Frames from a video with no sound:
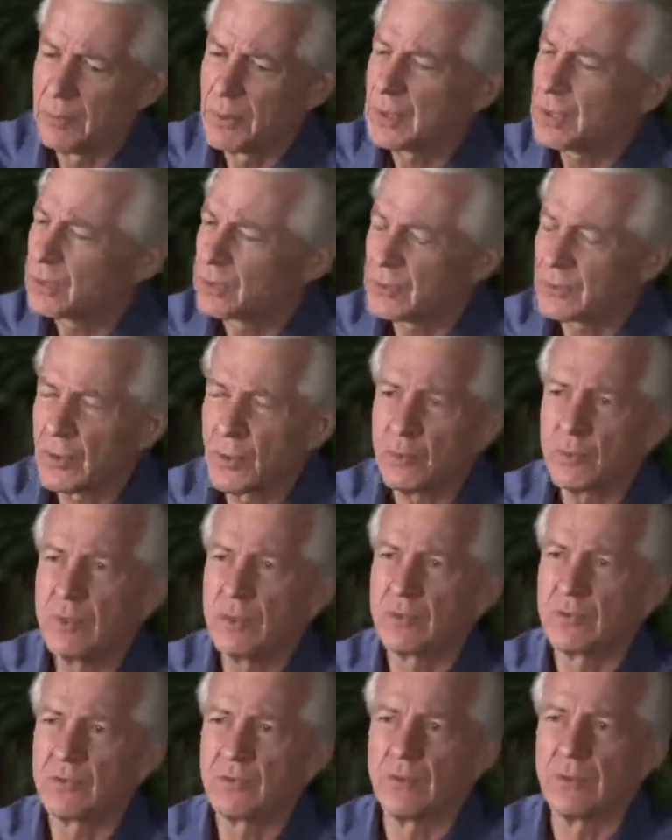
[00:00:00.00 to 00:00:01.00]
But it's so
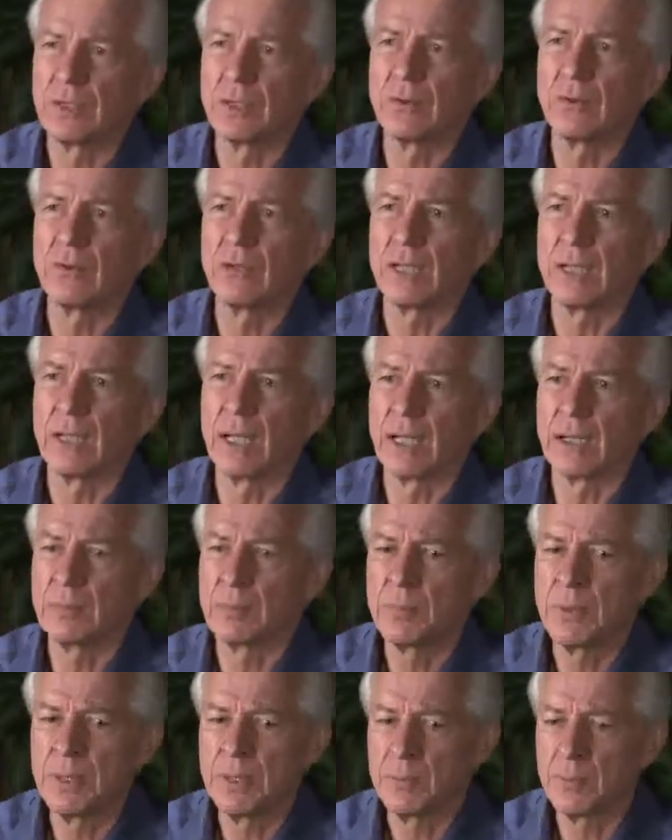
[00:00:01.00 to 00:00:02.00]
disfiguring,
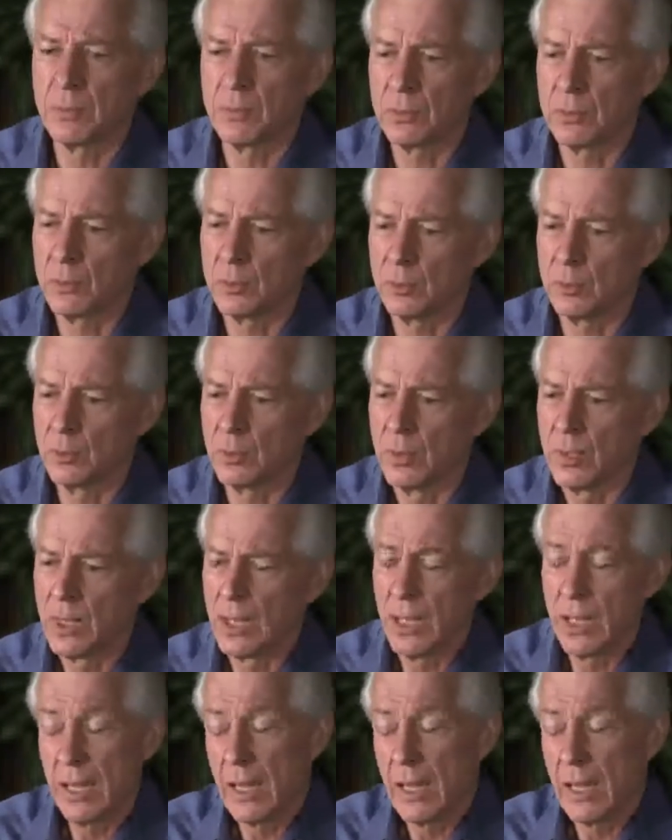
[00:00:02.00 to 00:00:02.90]
and people who